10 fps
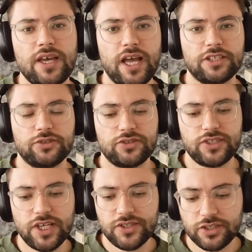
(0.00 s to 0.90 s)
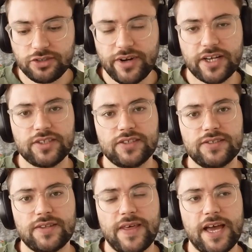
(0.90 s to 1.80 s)
and strategic directions
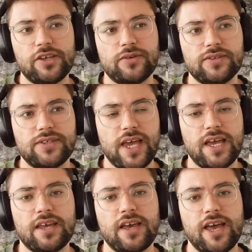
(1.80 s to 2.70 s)
that you can take